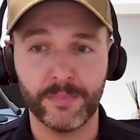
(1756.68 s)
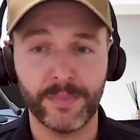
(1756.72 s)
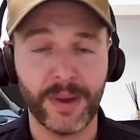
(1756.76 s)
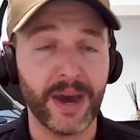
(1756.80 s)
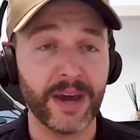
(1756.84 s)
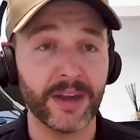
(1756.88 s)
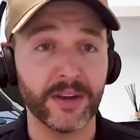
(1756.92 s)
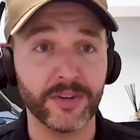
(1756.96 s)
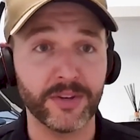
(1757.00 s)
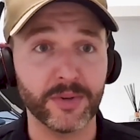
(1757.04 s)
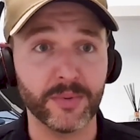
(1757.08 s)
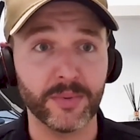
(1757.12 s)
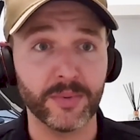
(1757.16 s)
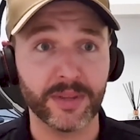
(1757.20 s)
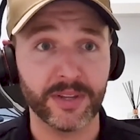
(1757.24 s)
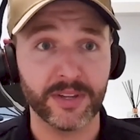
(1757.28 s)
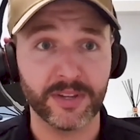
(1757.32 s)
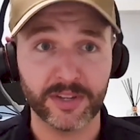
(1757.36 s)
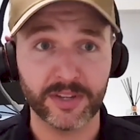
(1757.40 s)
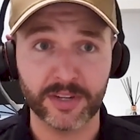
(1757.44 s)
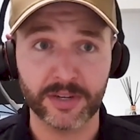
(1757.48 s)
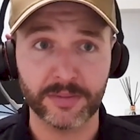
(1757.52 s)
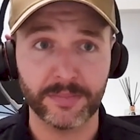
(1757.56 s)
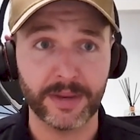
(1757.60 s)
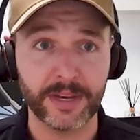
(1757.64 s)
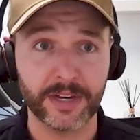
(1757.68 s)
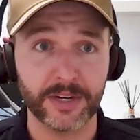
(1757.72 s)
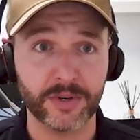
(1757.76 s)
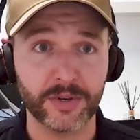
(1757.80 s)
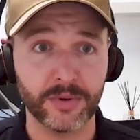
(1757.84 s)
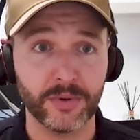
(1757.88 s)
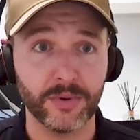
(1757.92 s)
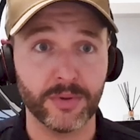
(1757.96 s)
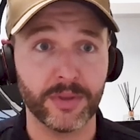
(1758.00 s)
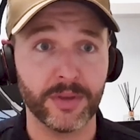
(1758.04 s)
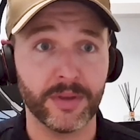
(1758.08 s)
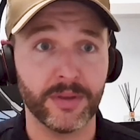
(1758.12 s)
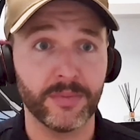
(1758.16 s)
part of doing this is to make
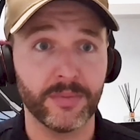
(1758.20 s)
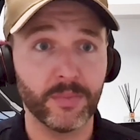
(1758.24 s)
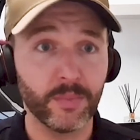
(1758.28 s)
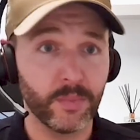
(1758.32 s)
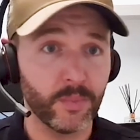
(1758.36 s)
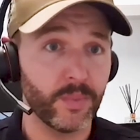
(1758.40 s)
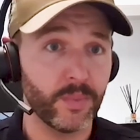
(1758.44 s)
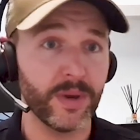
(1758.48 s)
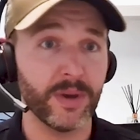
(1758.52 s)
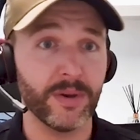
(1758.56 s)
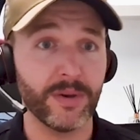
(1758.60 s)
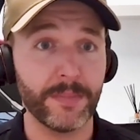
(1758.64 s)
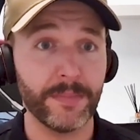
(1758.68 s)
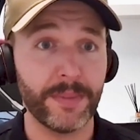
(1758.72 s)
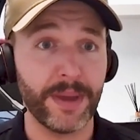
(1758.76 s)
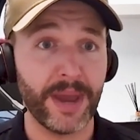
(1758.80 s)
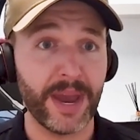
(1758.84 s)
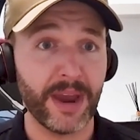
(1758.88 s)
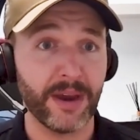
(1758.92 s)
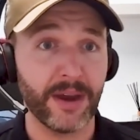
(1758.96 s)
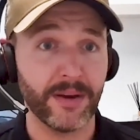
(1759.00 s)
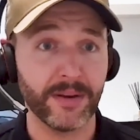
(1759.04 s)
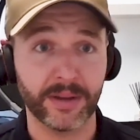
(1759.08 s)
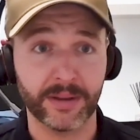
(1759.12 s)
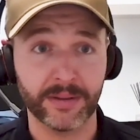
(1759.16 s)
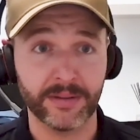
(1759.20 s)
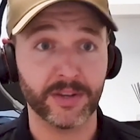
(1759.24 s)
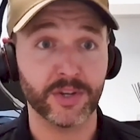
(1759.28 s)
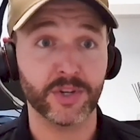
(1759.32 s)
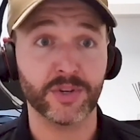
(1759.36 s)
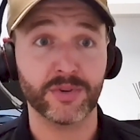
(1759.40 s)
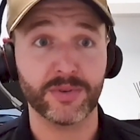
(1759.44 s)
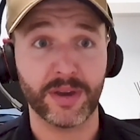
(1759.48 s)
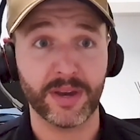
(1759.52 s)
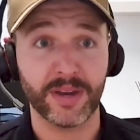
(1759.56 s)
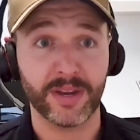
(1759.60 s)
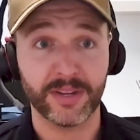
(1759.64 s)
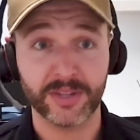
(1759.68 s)
sure that we're empowering
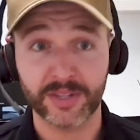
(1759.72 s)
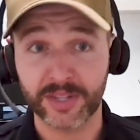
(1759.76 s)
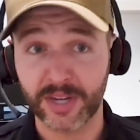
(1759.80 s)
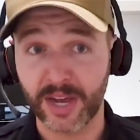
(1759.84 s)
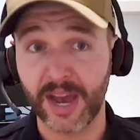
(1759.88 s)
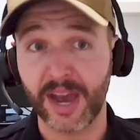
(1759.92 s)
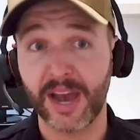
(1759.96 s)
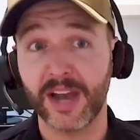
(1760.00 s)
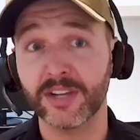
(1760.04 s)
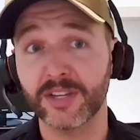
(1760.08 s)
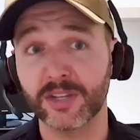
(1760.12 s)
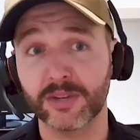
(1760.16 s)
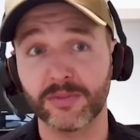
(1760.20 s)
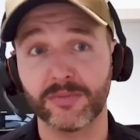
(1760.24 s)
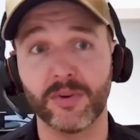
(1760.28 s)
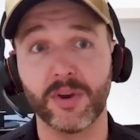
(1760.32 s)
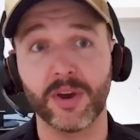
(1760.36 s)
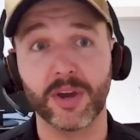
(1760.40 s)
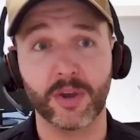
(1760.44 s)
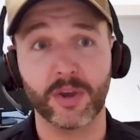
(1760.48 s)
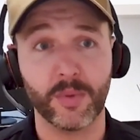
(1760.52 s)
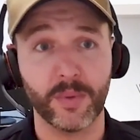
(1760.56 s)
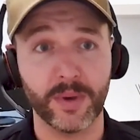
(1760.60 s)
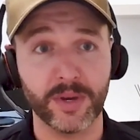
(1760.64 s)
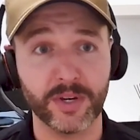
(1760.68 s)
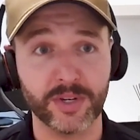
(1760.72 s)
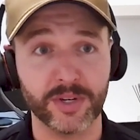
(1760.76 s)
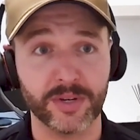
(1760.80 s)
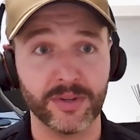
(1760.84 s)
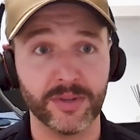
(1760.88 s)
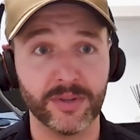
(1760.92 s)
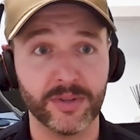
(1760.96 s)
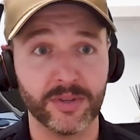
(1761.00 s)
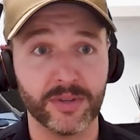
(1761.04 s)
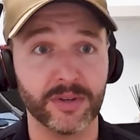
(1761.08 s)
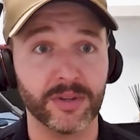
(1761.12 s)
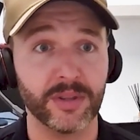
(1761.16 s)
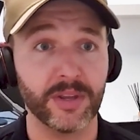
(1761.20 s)
Australians to ask the right
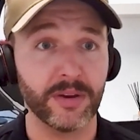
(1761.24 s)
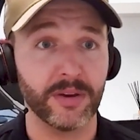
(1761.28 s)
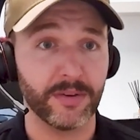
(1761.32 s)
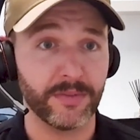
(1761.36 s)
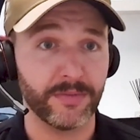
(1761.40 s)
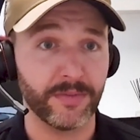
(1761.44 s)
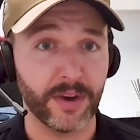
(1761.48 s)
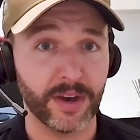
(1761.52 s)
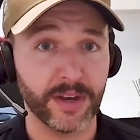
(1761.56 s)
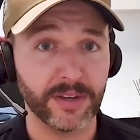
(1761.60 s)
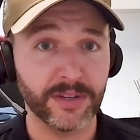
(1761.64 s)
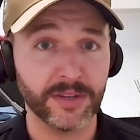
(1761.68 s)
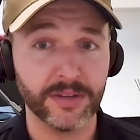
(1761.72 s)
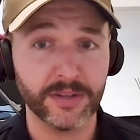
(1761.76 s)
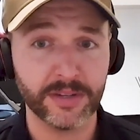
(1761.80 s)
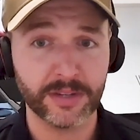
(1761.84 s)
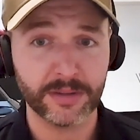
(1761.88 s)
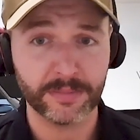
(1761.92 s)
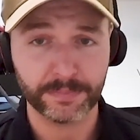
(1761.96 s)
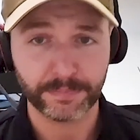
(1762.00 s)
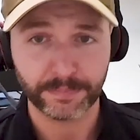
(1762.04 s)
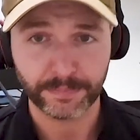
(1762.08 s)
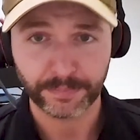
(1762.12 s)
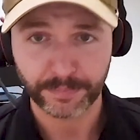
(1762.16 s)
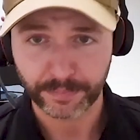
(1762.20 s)
questions to their advisors.